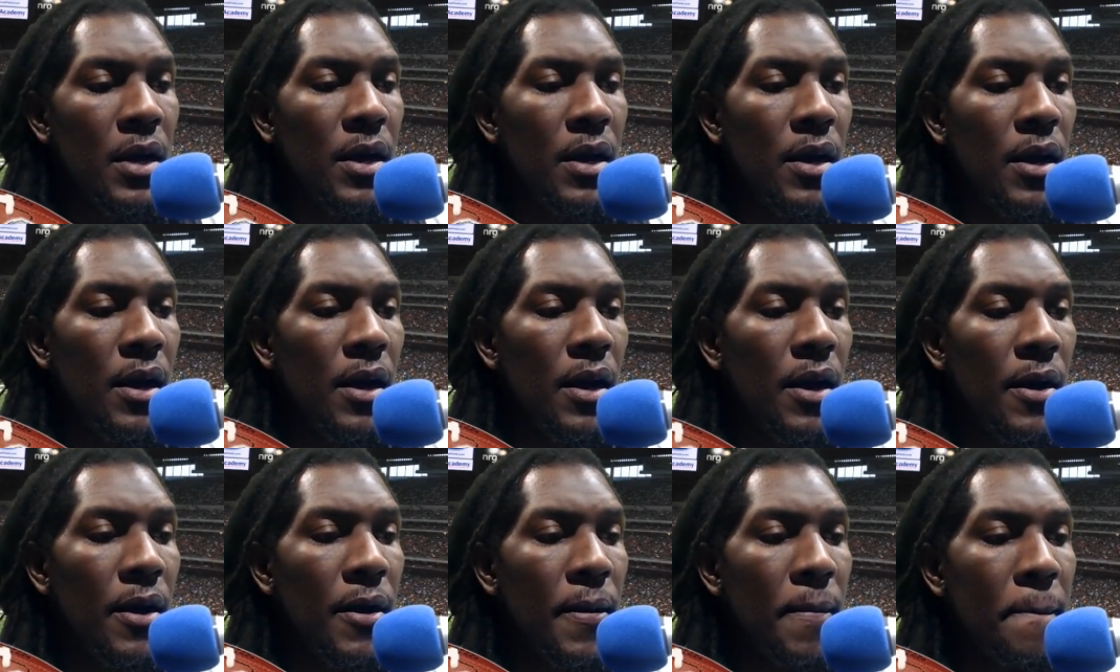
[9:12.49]

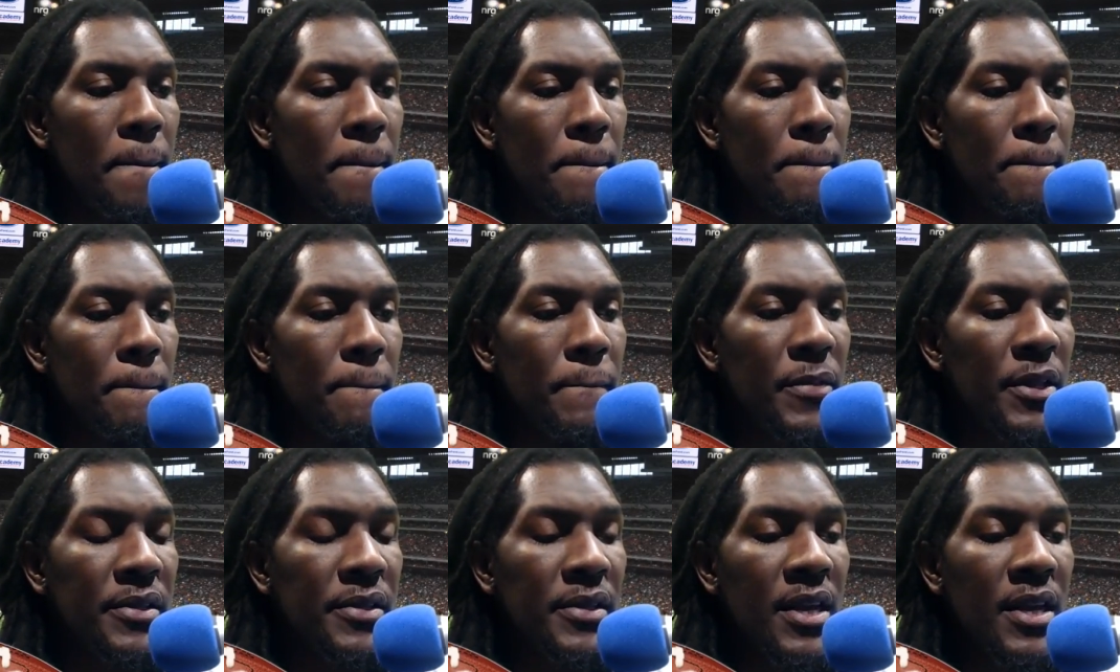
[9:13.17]
Um...
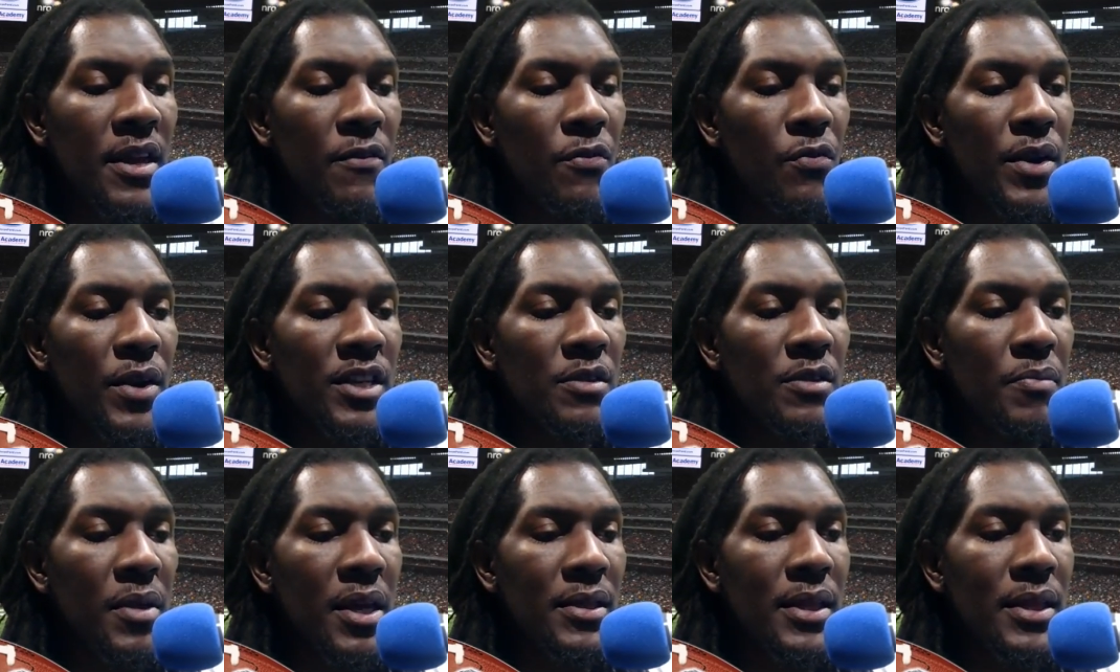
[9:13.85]
to see if Rick
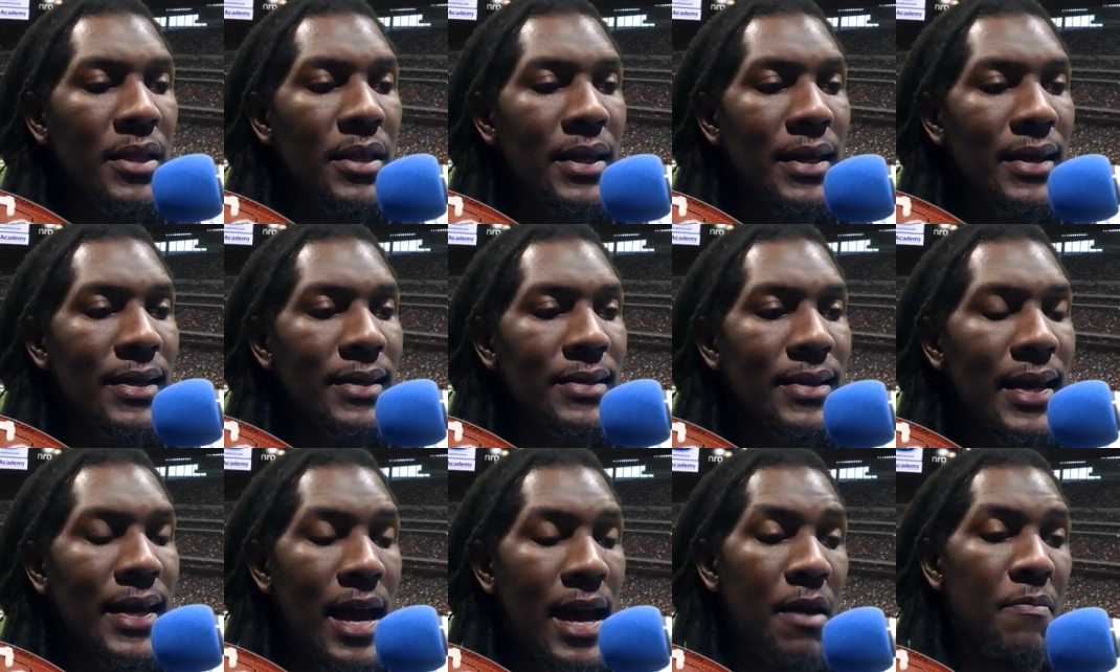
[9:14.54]
Smith is
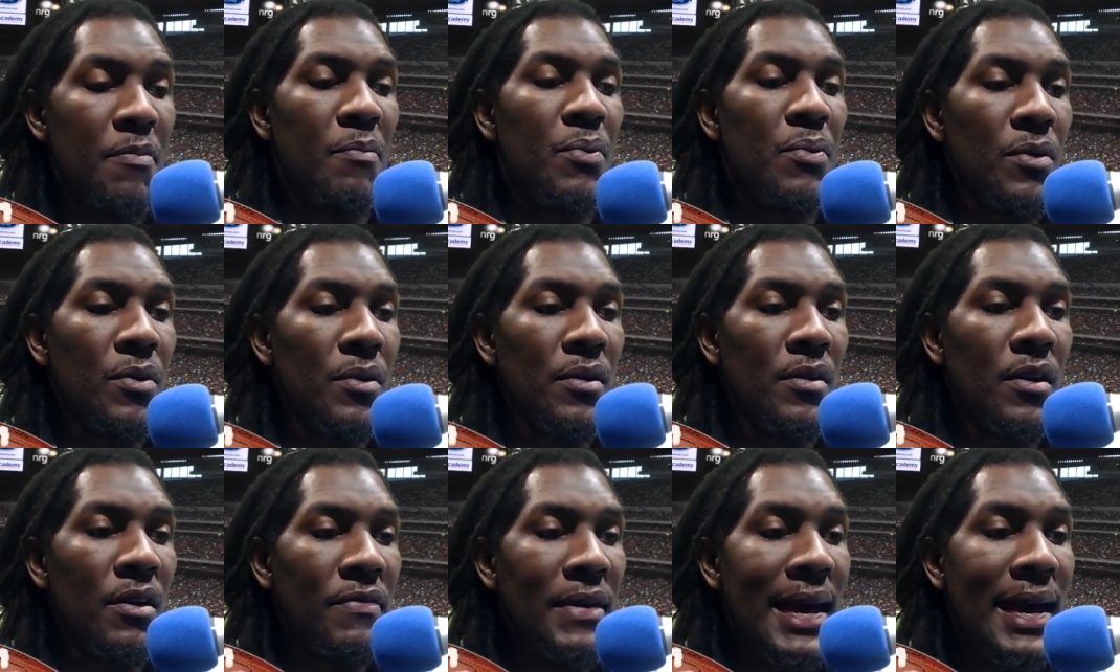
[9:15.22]
capable
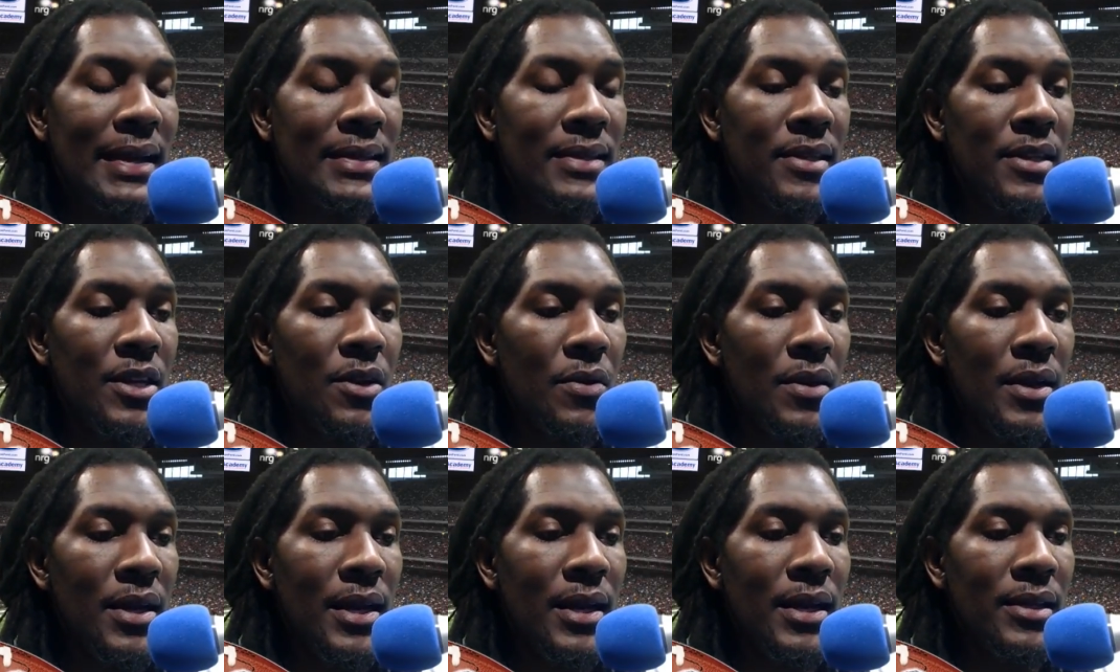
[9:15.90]
of
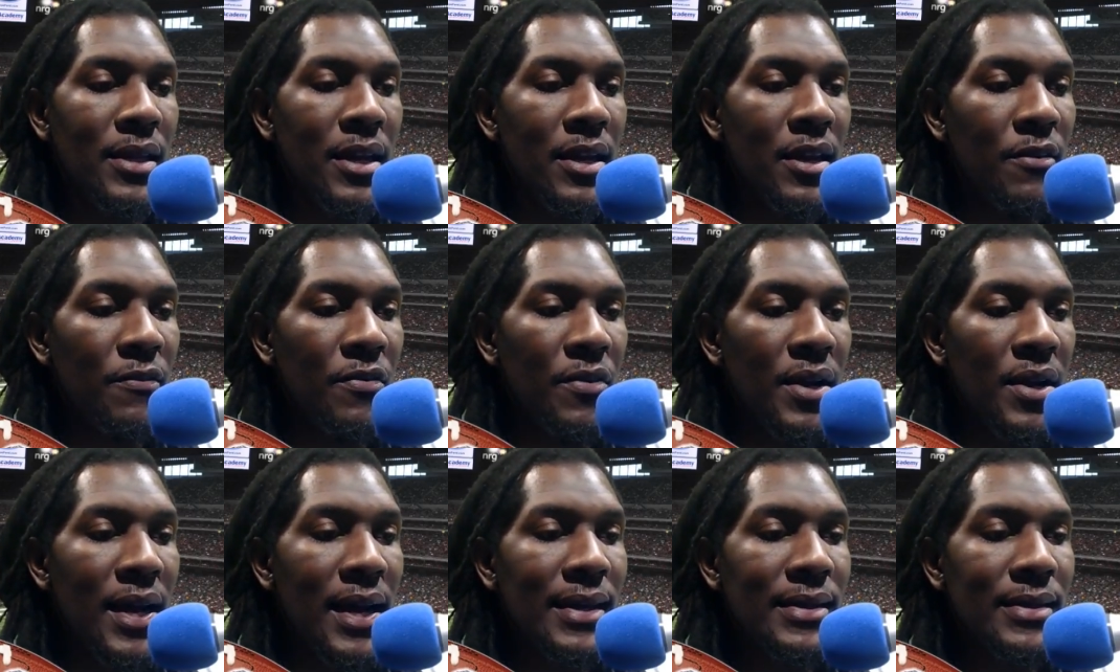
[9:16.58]
executing anything in
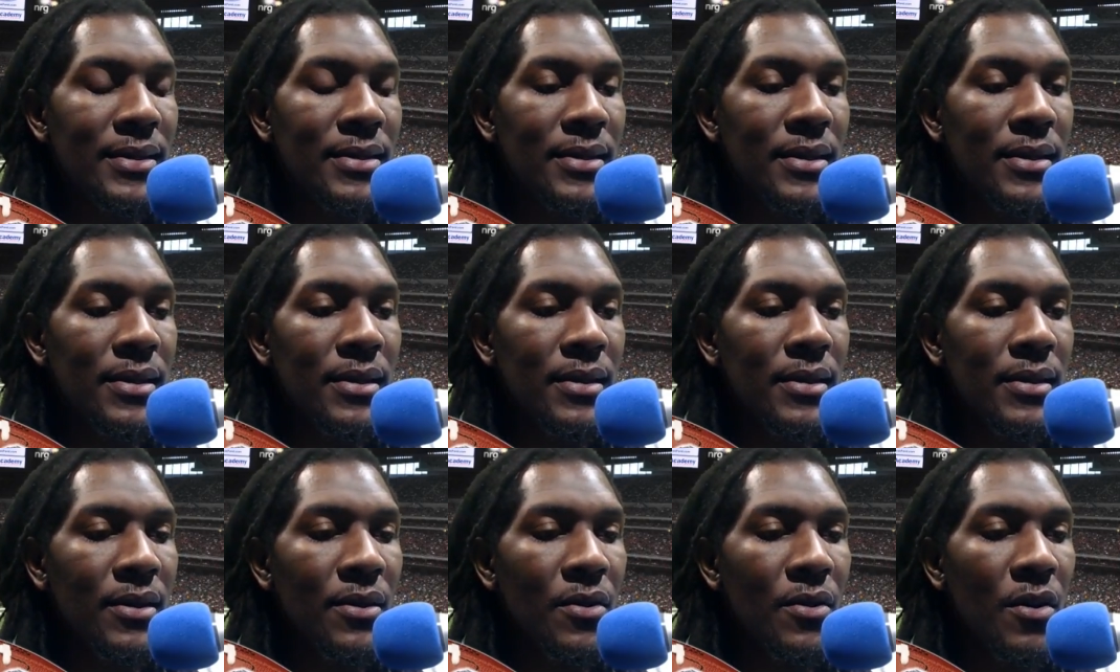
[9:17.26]
free agency.
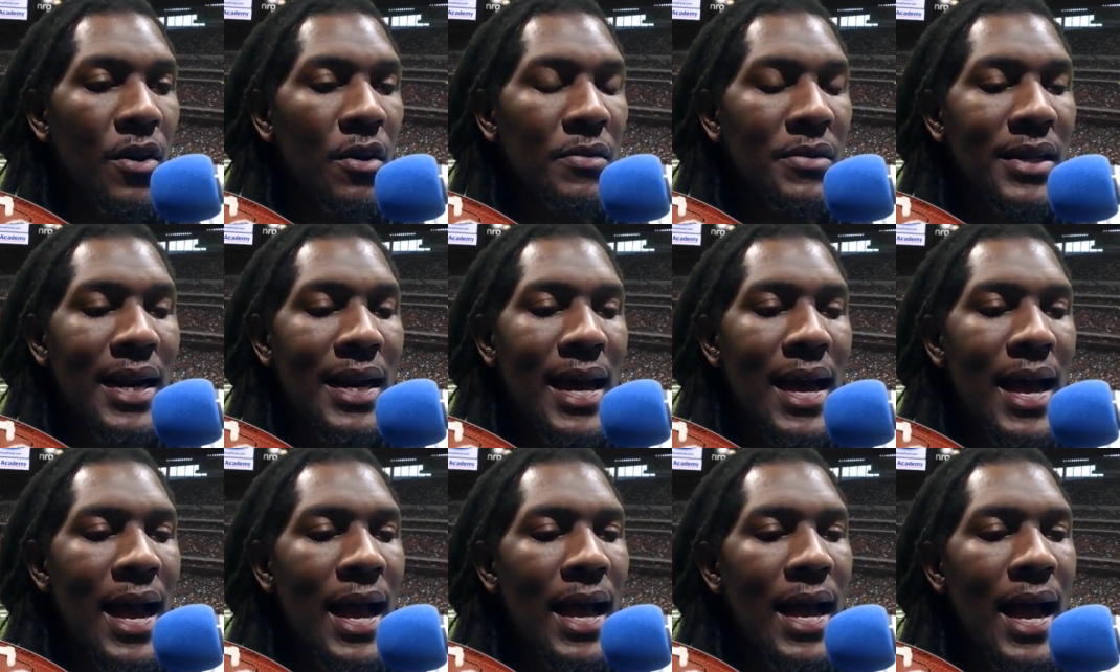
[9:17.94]
You know what I'm saying?
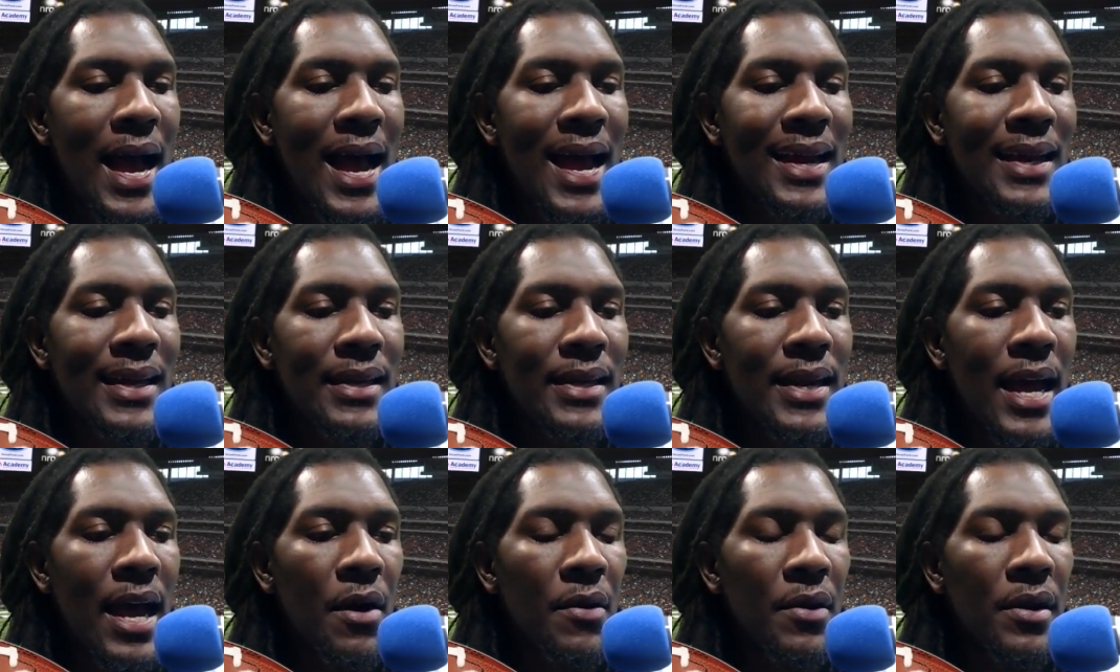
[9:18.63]
I, I highly
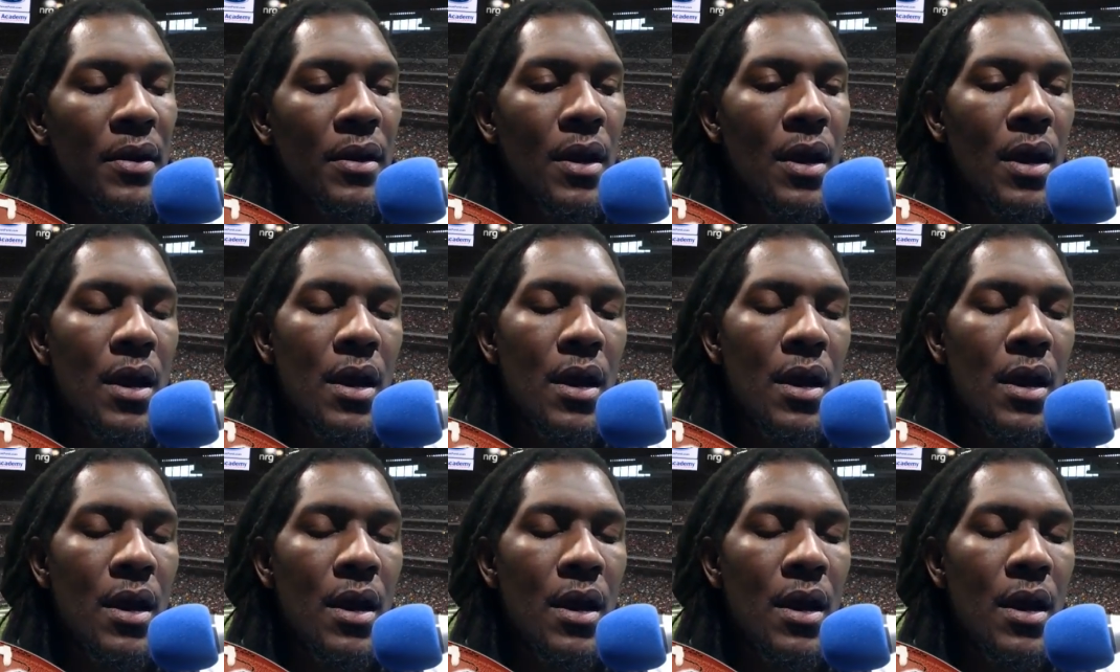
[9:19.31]
doubt it.